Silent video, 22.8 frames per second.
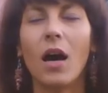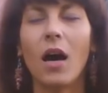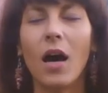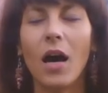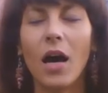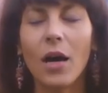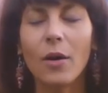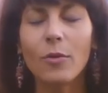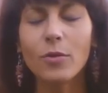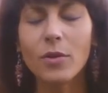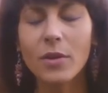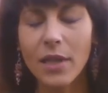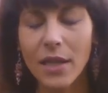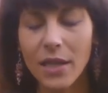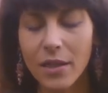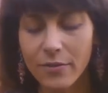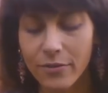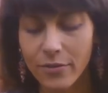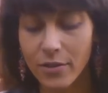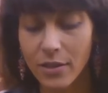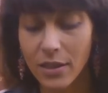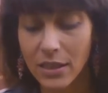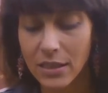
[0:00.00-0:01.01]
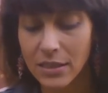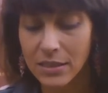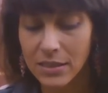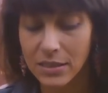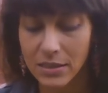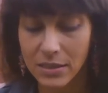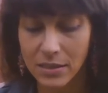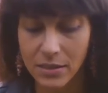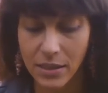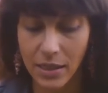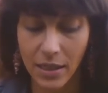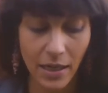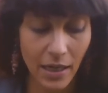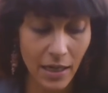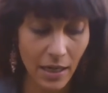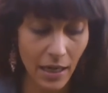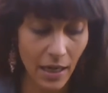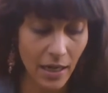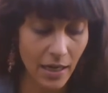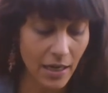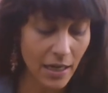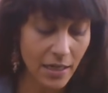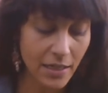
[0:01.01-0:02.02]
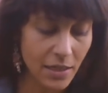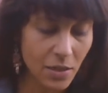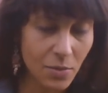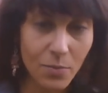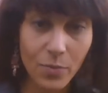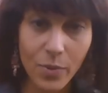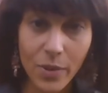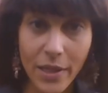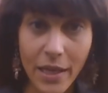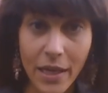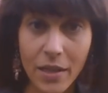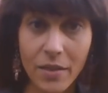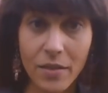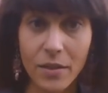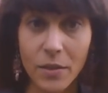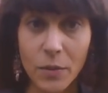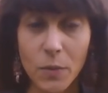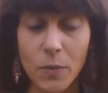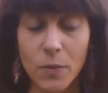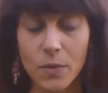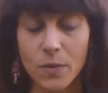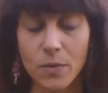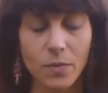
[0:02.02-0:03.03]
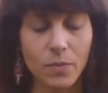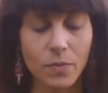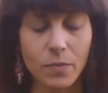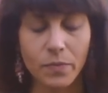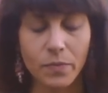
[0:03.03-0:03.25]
I would like for us, and I, and I didn't plan this,